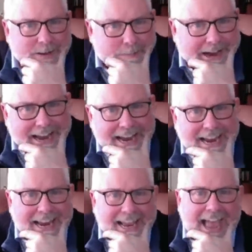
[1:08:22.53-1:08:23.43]

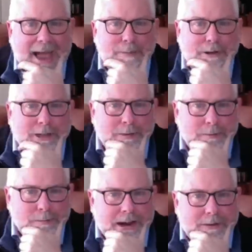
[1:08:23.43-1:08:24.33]
by Apple
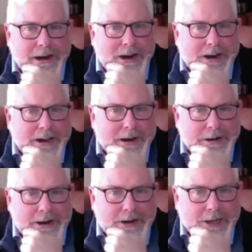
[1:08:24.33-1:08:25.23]
and Bank of America and
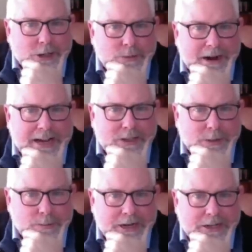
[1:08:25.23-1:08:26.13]
American Express,
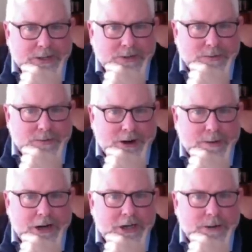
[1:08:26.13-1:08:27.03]
but it's very
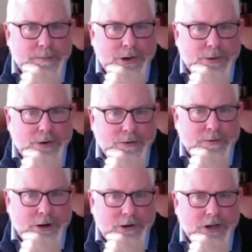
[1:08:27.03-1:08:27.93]
much a component of
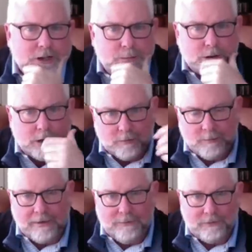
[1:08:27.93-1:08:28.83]
the earnings number. And of
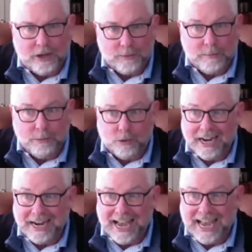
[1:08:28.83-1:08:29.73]
my
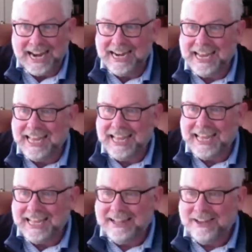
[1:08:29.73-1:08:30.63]
53.9,
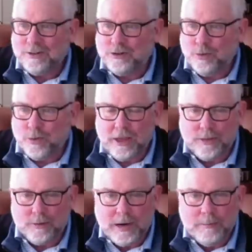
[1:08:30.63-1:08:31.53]

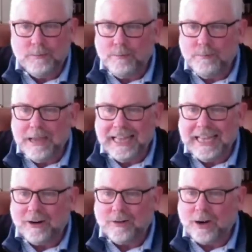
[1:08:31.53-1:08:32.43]
23
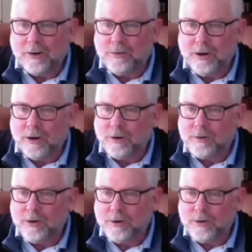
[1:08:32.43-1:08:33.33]
billion or
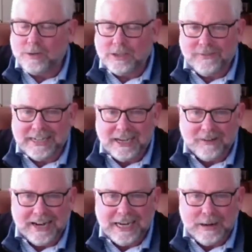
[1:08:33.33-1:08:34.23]
17
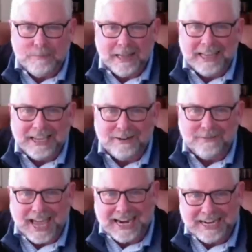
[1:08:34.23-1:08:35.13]
or 18 billion of
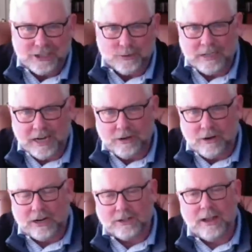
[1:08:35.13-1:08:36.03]
that is the retained
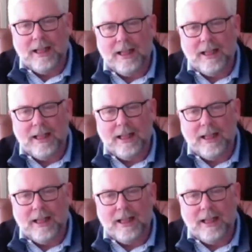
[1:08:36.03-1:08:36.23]
earnings.